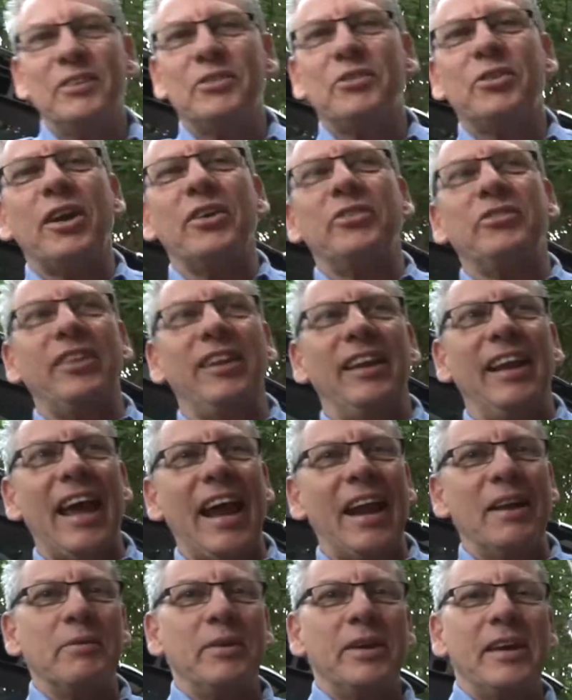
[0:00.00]
The trusty
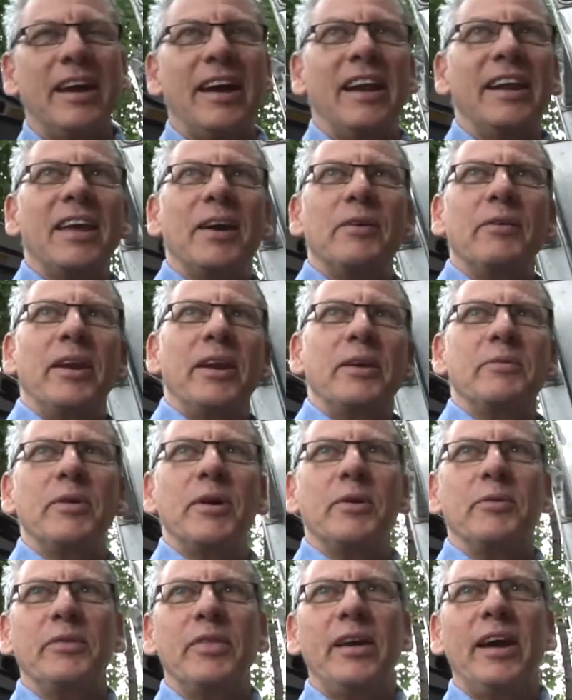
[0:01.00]
ladder, we can't go
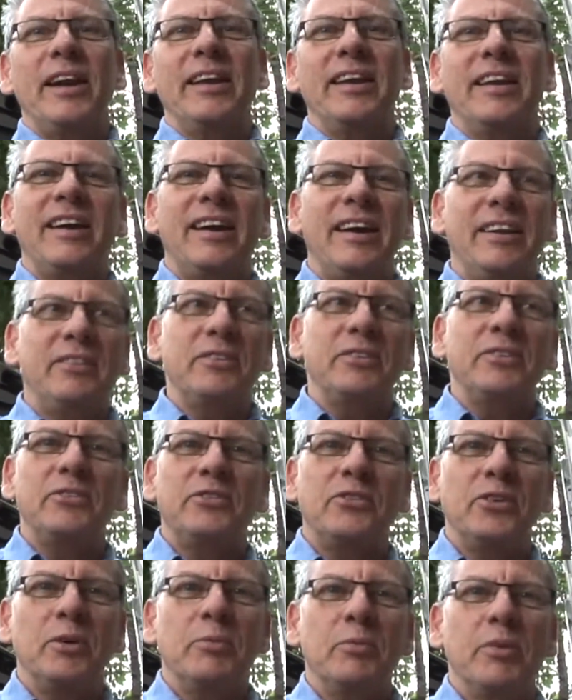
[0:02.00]
anywhere without and can't do the
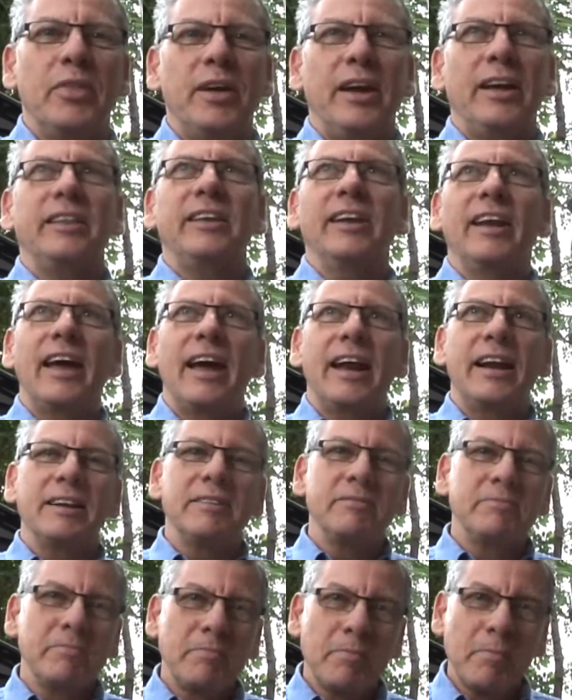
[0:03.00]
job without the ladder.
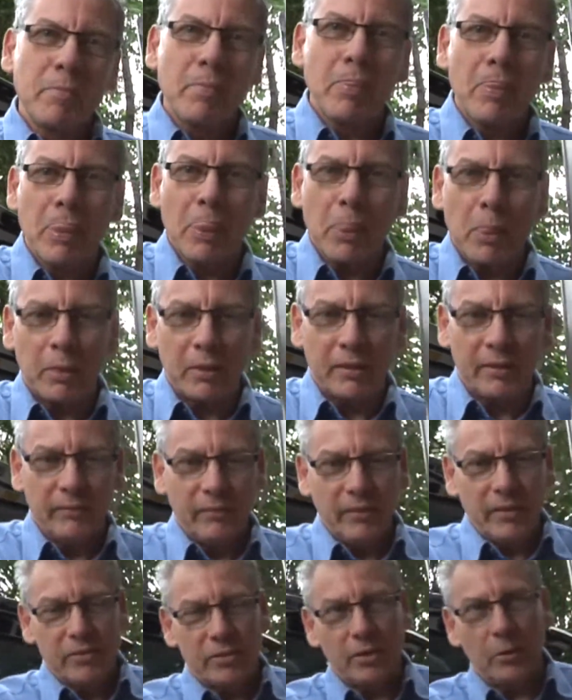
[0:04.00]

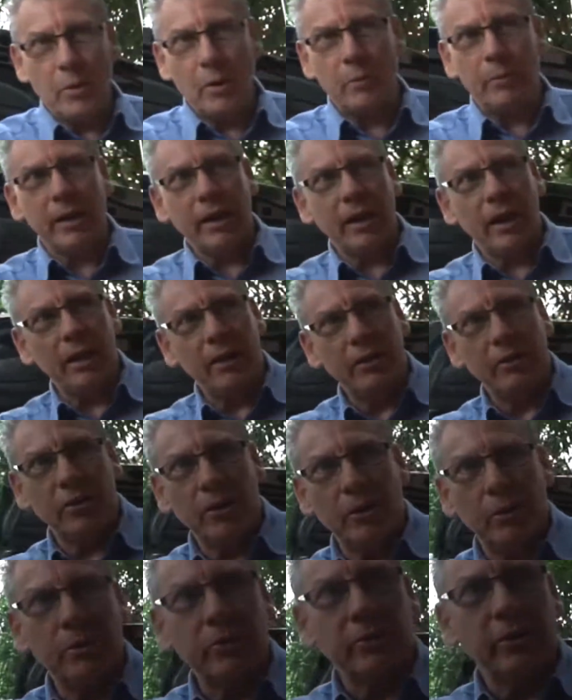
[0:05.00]
So what we're going to
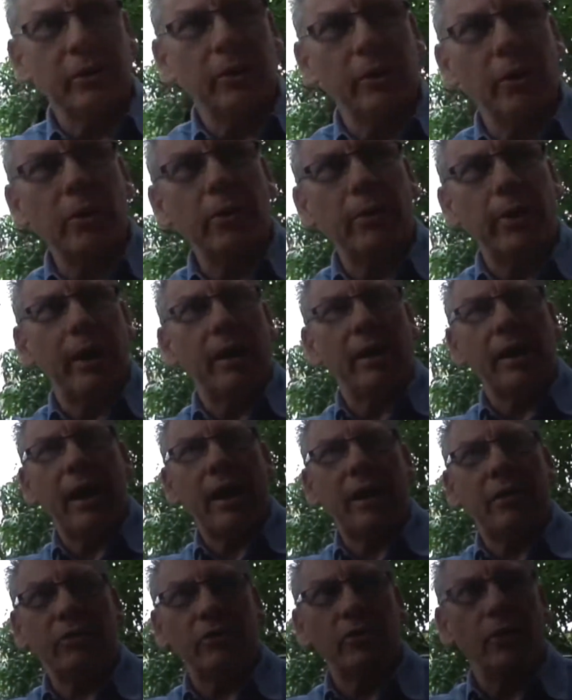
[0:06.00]
do is look around
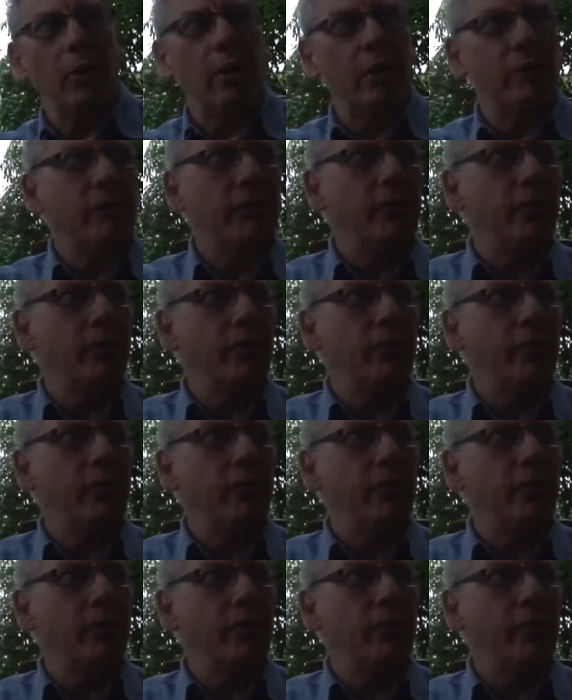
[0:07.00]
the outside